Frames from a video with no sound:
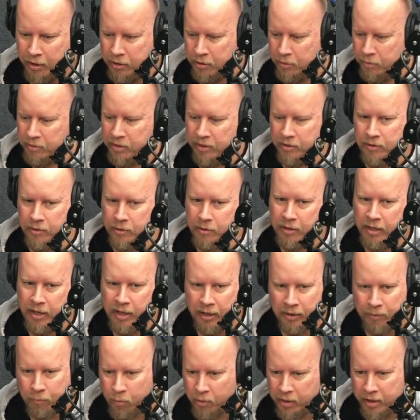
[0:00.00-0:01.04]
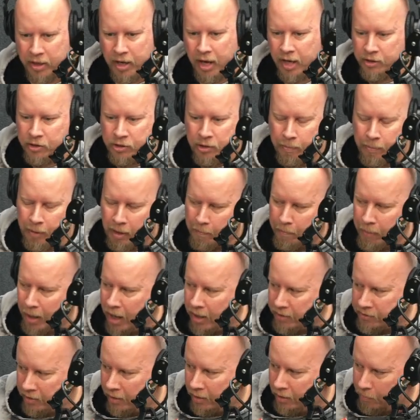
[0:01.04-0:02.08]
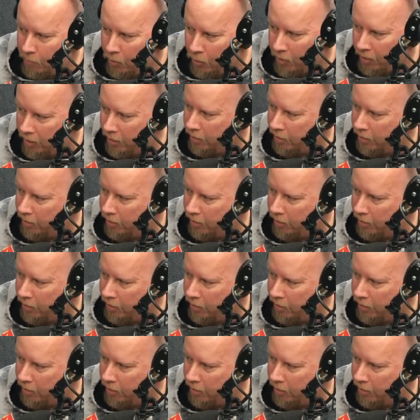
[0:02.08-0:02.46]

You disagree. What, are you not shipping a box anymore?